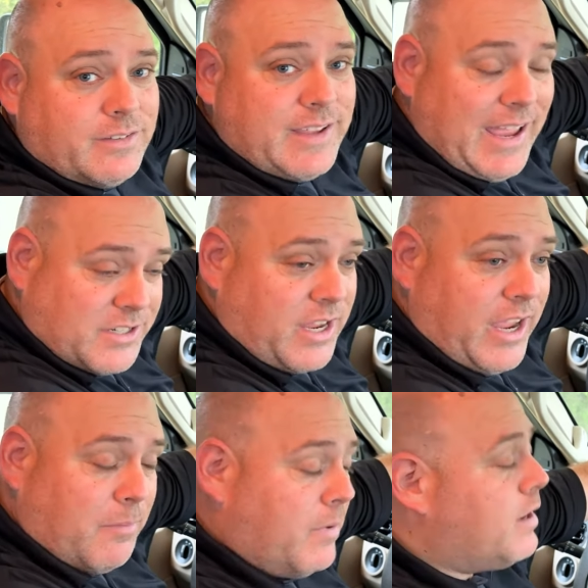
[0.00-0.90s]
dash
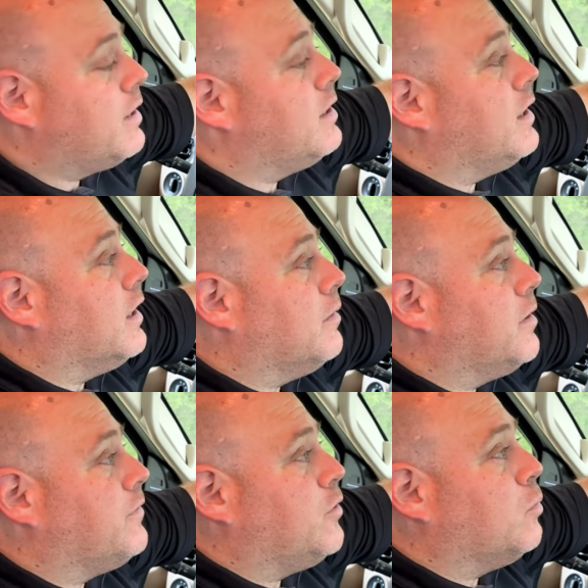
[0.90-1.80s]
cam um,
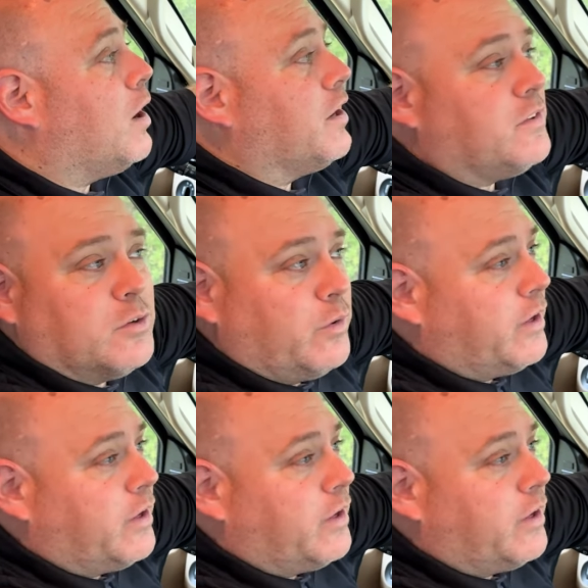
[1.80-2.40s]
if you wanted to.